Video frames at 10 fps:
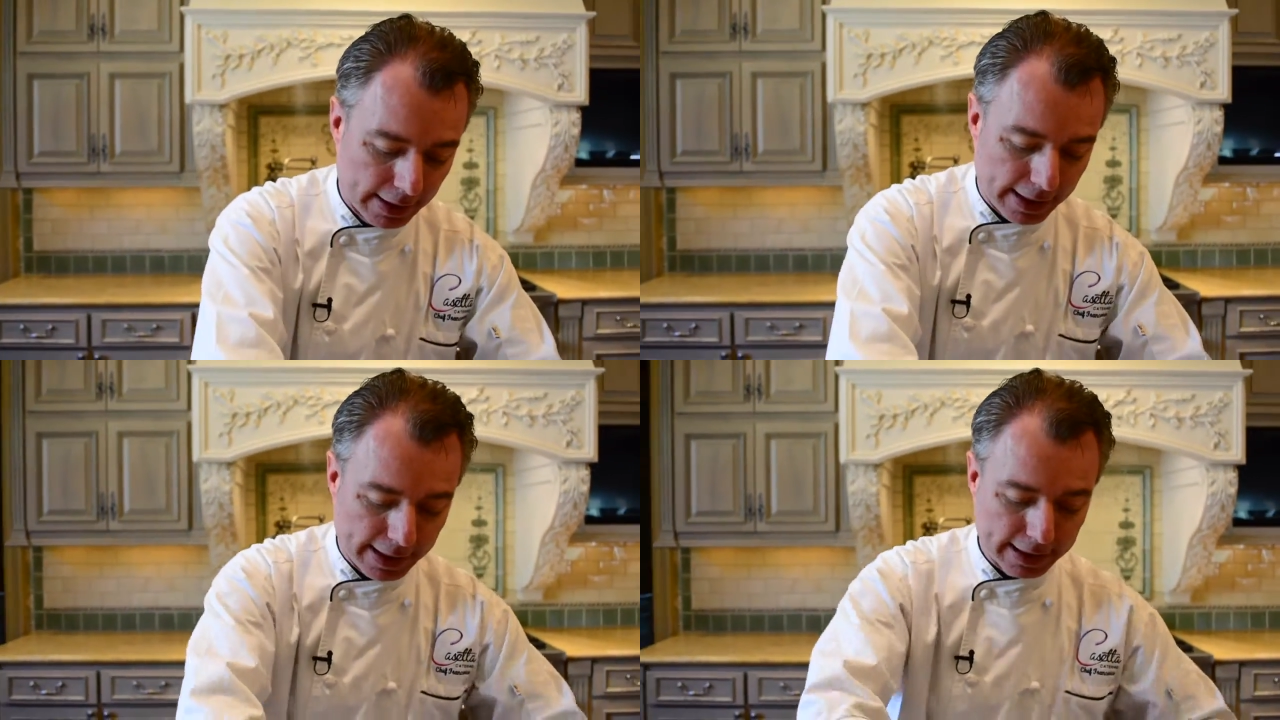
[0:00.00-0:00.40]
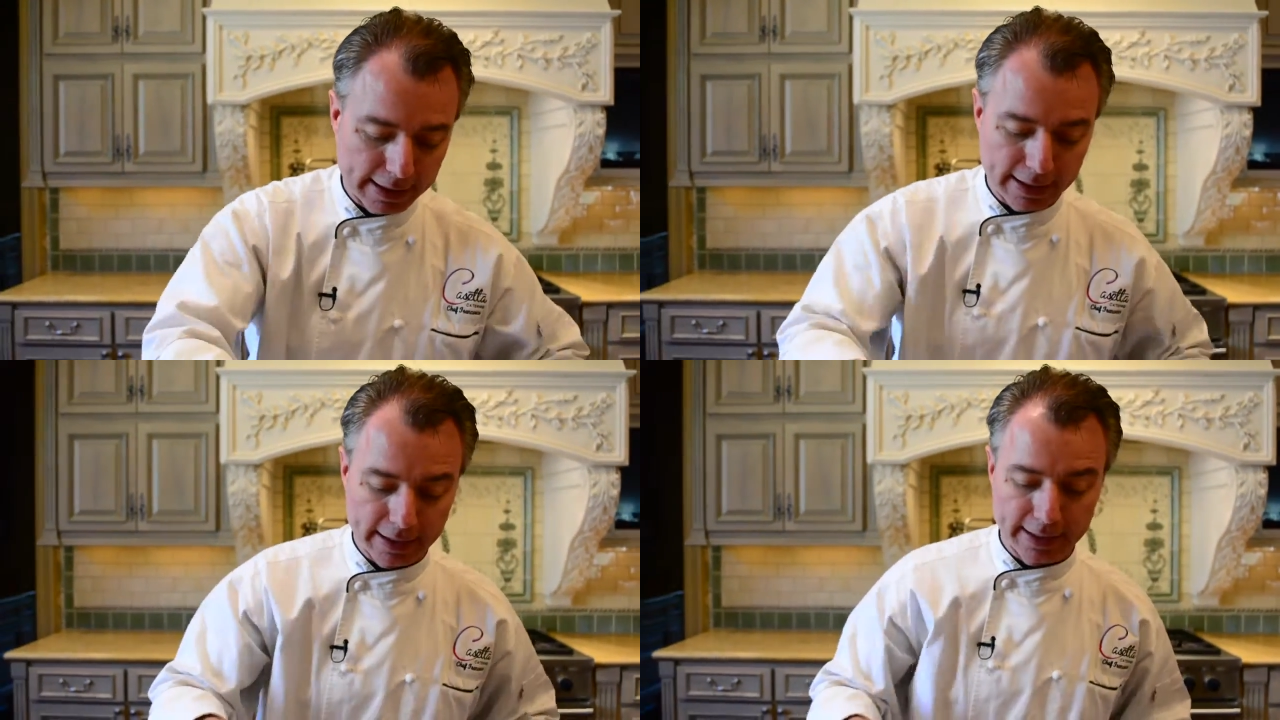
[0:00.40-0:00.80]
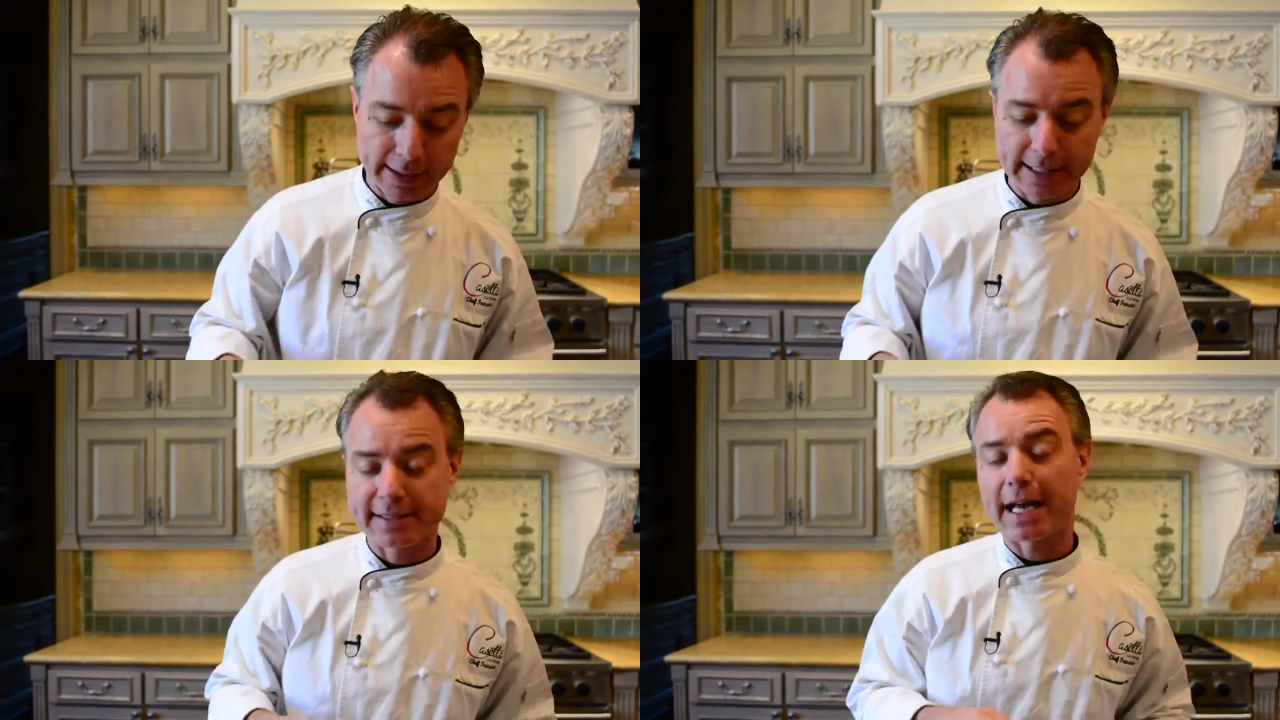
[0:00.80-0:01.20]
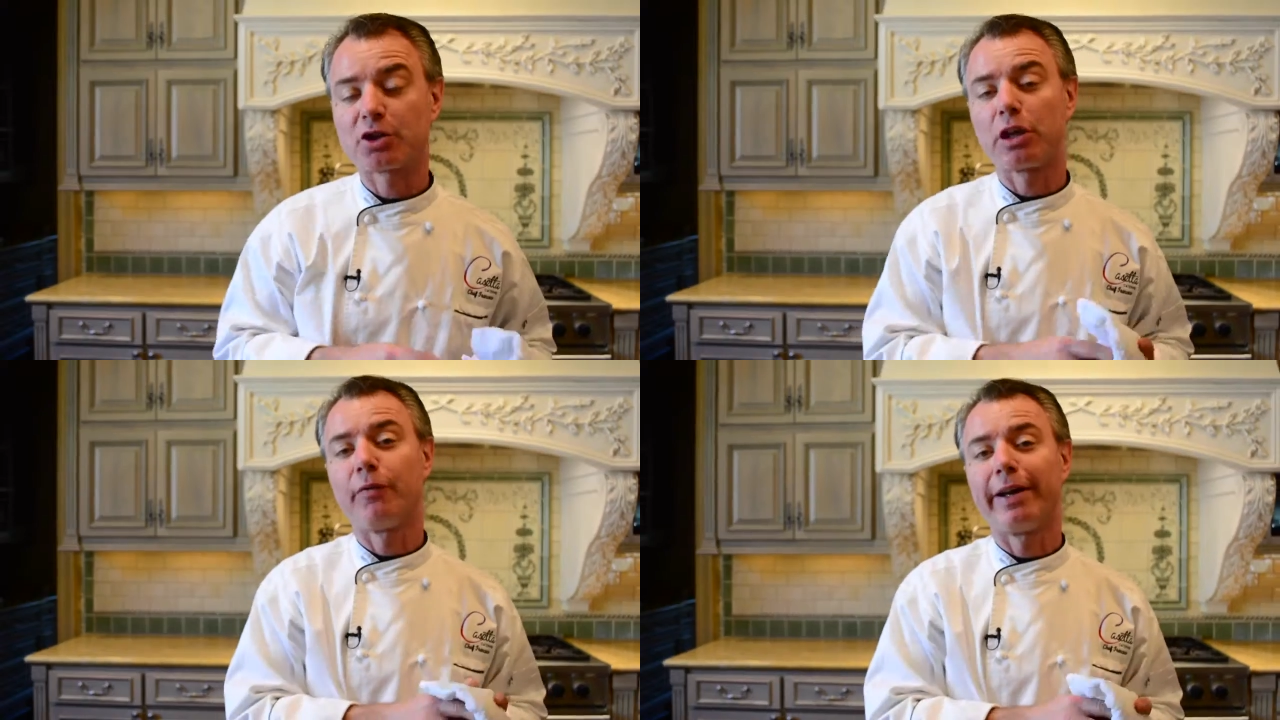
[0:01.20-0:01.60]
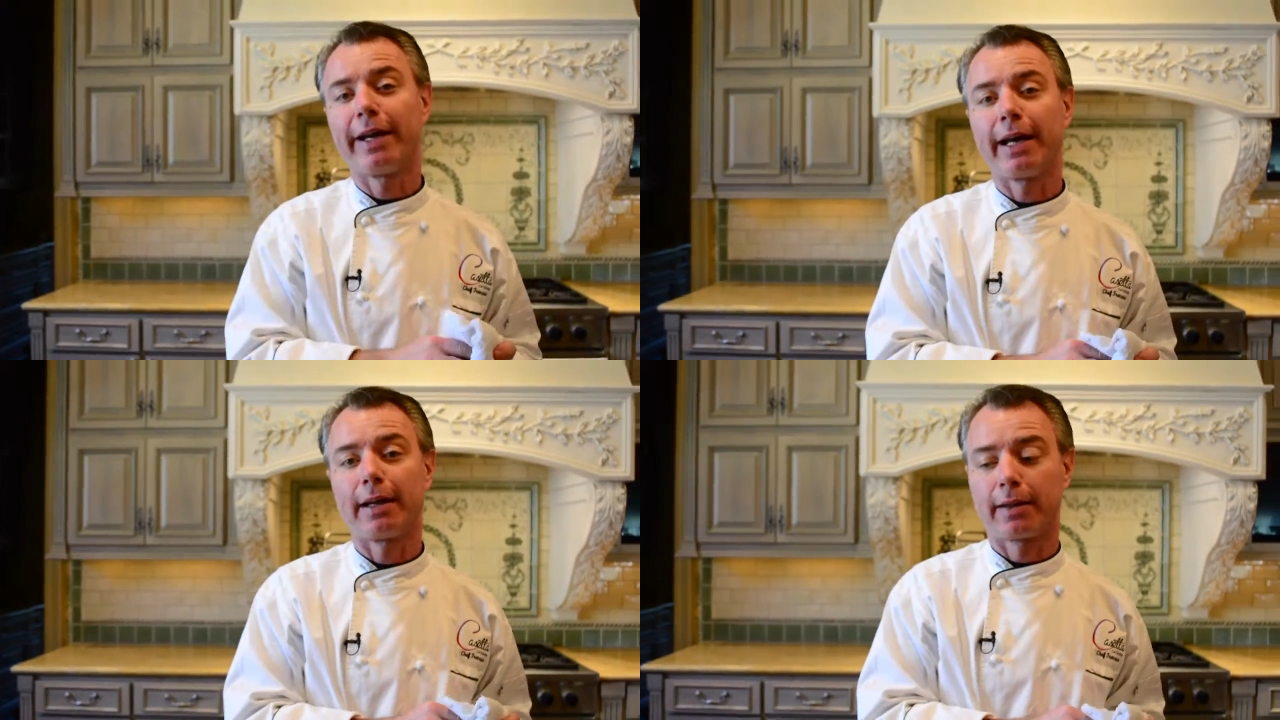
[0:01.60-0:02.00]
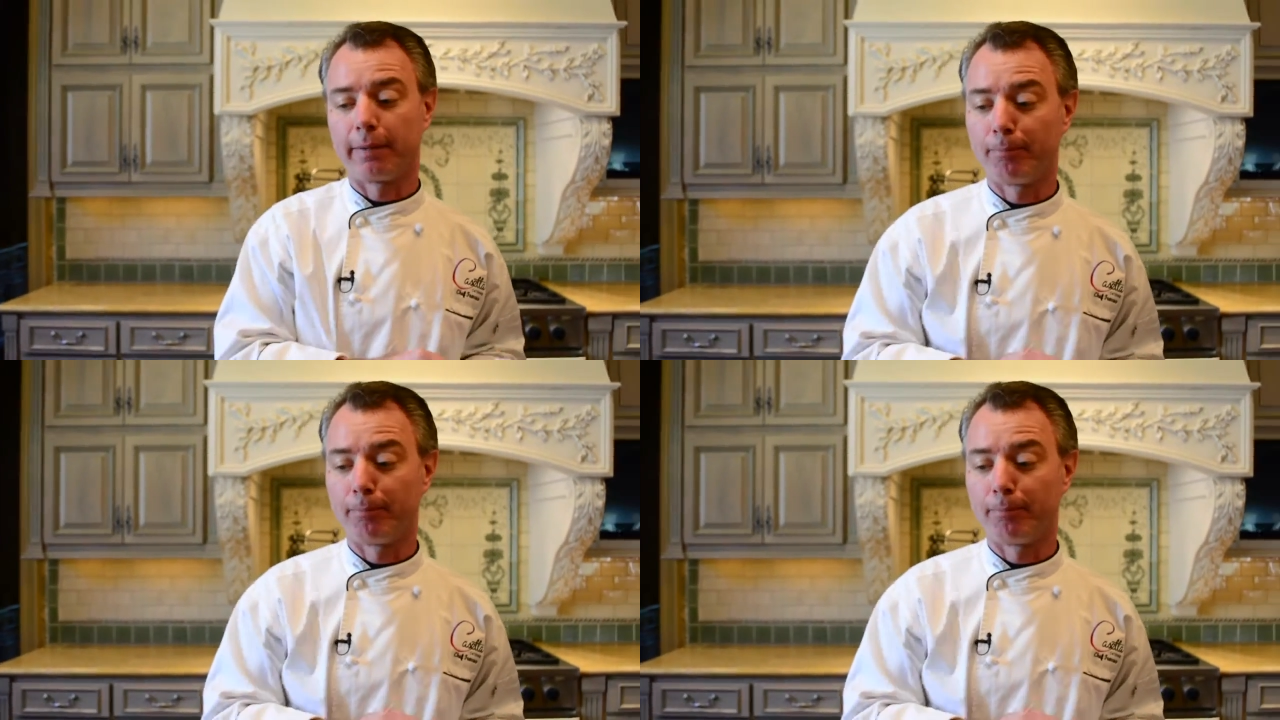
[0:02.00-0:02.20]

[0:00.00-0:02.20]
And it is actually very healthy.